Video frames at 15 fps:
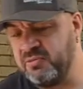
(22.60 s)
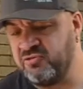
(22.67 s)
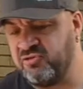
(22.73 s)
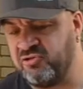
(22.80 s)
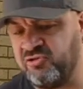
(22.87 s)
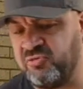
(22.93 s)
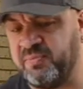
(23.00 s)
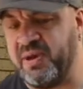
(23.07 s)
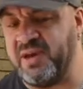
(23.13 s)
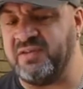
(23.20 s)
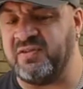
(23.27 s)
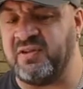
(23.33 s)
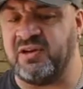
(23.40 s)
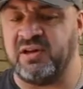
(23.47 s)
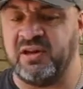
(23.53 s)
just
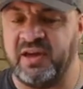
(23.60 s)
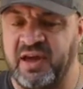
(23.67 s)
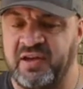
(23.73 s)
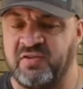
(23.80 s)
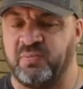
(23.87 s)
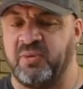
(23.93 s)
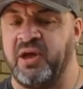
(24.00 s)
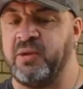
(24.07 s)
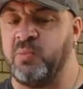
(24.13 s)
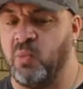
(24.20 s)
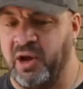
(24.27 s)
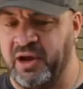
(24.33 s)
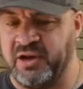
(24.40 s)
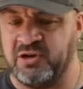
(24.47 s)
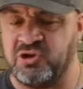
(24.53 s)
basically explain
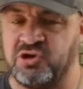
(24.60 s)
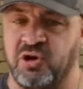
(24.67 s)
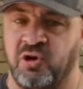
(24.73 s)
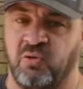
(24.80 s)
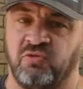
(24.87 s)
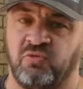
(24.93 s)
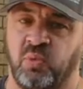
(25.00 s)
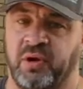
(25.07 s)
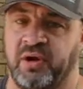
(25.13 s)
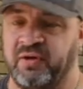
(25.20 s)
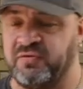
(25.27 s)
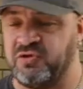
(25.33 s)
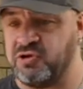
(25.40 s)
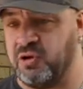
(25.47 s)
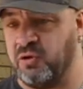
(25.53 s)
why I chose what
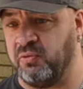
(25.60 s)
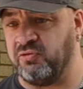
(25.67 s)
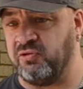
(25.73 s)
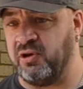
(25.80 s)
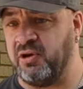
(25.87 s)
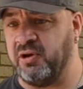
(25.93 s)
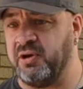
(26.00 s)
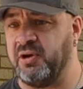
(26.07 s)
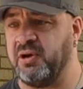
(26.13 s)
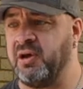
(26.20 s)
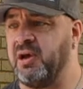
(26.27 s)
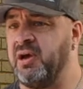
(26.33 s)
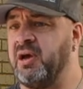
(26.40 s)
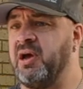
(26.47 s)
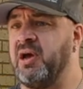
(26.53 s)
I've chosen
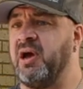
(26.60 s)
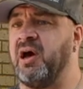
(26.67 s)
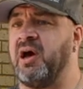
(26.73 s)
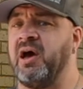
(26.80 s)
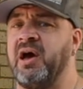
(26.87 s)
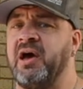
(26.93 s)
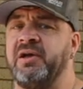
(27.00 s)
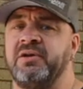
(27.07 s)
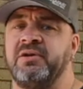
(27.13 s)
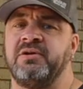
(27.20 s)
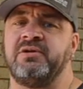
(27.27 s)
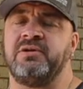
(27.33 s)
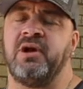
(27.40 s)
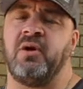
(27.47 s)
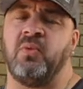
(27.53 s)
and
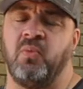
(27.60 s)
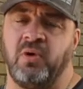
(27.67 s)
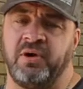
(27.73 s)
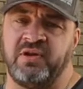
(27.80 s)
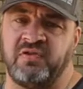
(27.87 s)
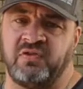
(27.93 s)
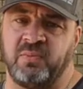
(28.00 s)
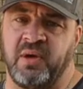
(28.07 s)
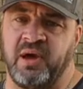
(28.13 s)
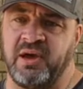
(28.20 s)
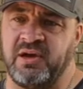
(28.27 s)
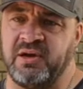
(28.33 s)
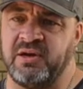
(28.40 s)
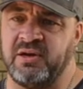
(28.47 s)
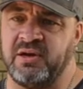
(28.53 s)
what its
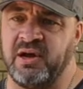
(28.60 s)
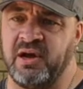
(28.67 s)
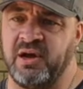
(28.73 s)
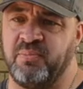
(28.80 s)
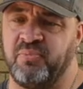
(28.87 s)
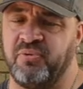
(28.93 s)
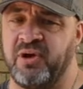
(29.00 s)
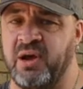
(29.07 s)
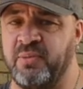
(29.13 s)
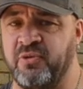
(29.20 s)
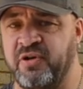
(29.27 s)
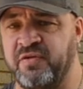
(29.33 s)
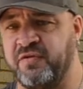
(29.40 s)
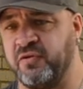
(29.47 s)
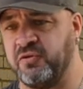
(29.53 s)
main
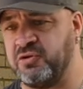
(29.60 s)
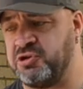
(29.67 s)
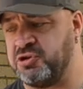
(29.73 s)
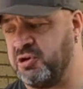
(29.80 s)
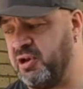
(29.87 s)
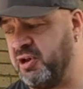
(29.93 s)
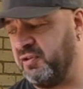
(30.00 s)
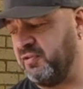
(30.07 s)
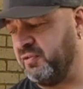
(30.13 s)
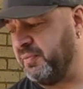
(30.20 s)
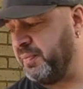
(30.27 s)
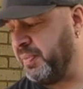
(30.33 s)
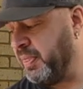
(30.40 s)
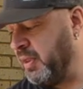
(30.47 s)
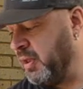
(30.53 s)
primary function is.
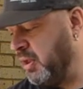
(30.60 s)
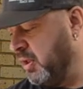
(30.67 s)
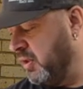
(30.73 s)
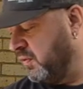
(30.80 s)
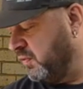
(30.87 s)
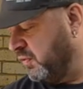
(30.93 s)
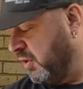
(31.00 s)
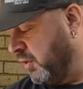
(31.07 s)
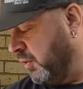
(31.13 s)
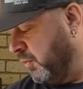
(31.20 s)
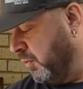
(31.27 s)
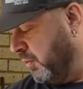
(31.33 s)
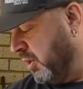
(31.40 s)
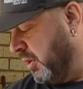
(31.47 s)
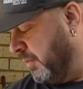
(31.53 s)
So